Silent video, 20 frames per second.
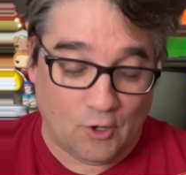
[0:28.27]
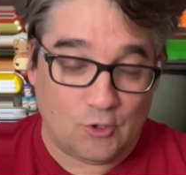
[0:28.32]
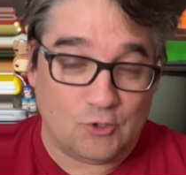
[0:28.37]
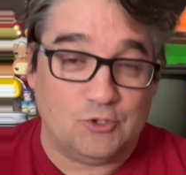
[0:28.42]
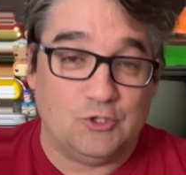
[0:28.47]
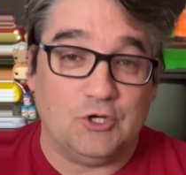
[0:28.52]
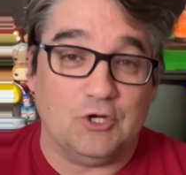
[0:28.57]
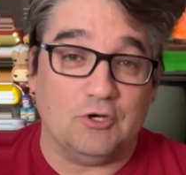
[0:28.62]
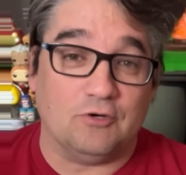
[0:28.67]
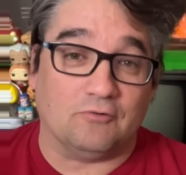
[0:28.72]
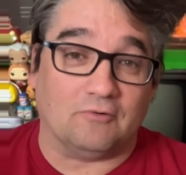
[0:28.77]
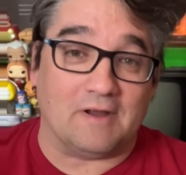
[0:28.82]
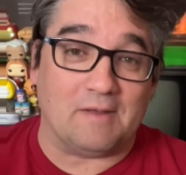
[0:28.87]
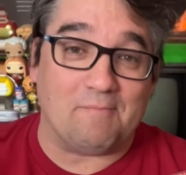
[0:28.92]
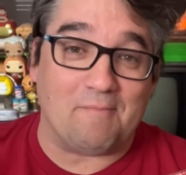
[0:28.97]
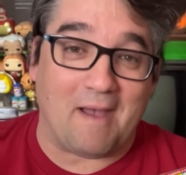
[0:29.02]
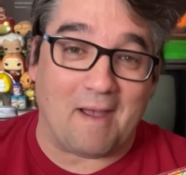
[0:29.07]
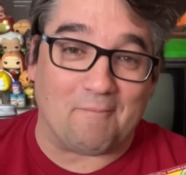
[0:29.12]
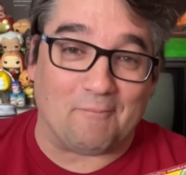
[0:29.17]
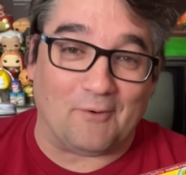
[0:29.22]
Do you
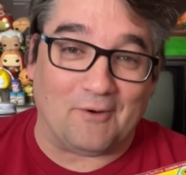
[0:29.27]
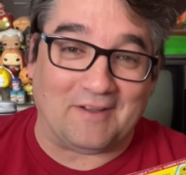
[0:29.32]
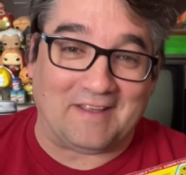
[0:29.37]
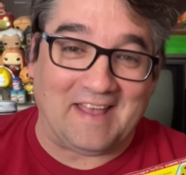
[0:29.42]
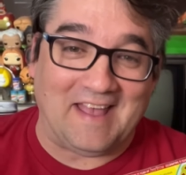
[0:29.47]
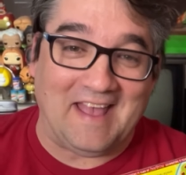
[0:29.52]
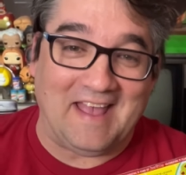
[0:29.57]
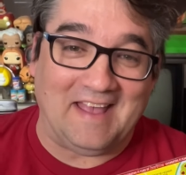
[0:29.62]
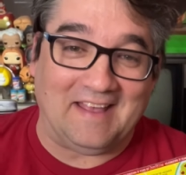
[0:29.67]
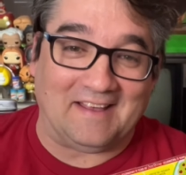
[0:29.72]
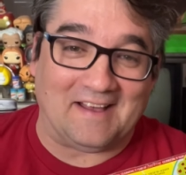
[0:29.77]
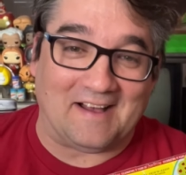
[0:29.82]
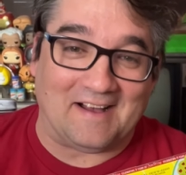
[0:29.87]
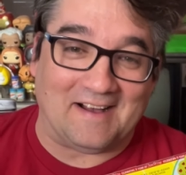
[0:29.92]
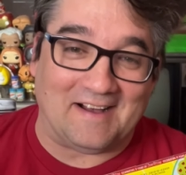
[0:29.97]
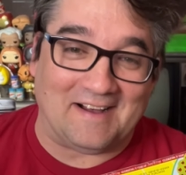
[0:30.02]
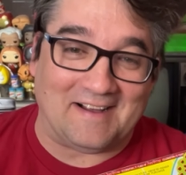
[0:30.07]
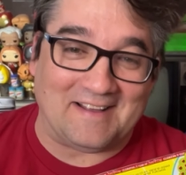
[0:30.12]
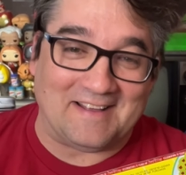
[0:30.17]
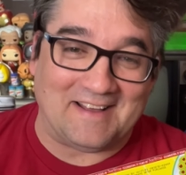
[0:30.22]
remember getting
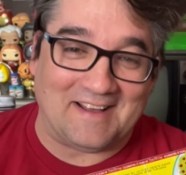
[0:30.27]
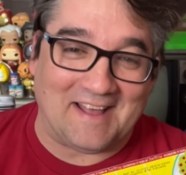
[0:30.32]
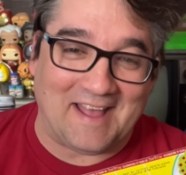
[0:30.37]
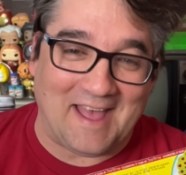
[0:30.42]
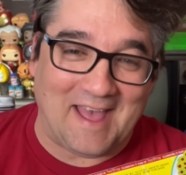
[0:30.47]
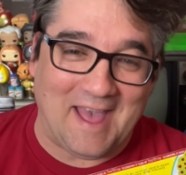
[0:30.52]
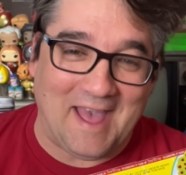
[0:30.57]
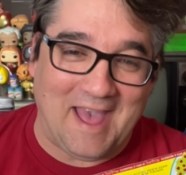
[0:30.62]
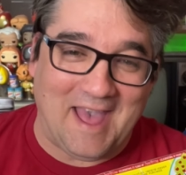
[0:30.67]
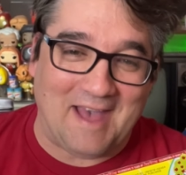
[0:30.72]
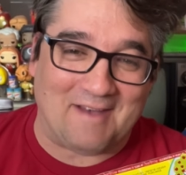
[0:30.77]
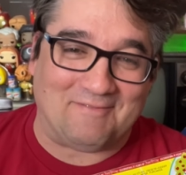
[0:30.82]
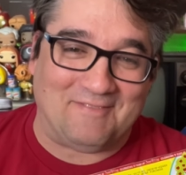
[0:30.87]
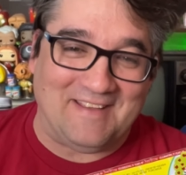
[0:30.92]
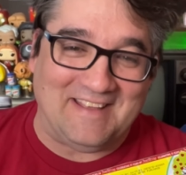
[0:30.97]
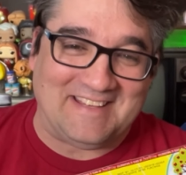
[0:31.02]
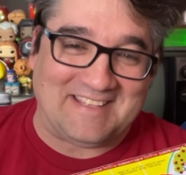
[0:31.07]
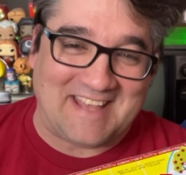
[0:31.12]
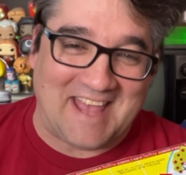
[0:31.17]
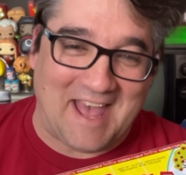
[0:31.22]
a
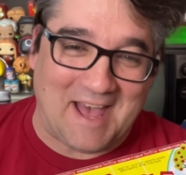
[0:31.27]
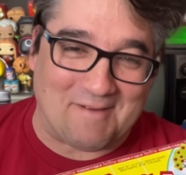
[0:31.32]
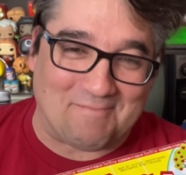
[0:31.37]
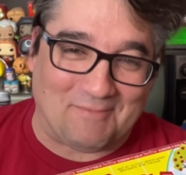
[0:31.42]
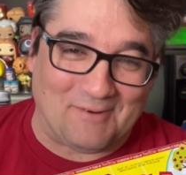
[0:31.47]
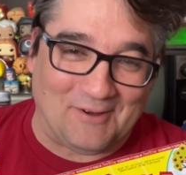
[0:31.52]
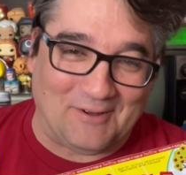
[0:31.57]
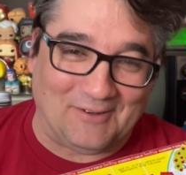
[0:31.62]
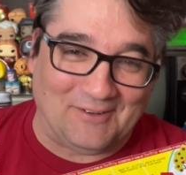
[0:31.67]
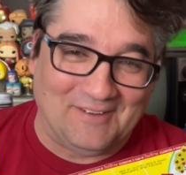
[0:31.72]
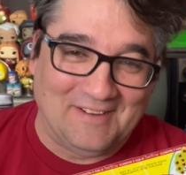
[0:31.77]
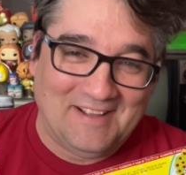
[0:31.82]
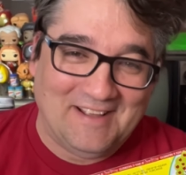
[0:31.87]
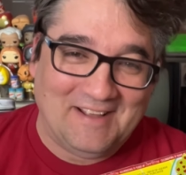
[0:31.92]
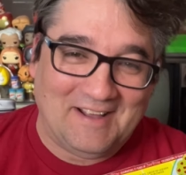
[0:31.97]
Affy Tapple